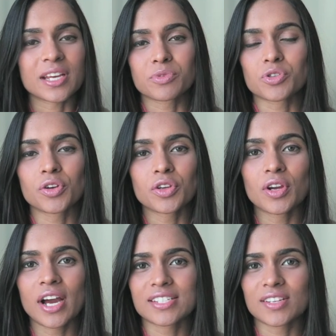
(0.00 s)
I'm sure you
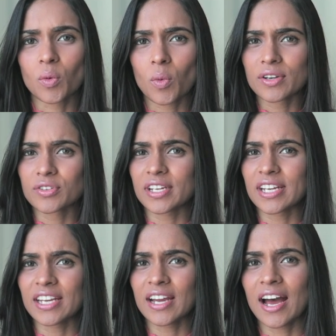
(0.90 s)
guys are
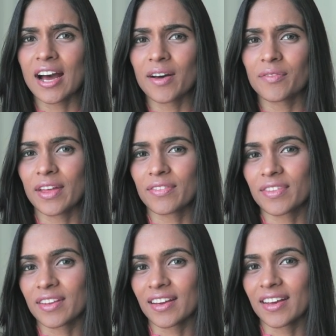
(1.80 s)
wondering that
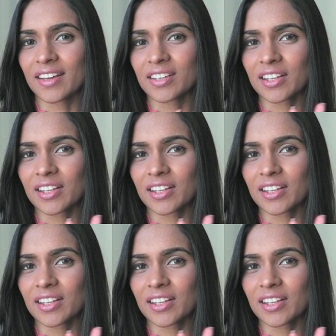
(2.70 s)
the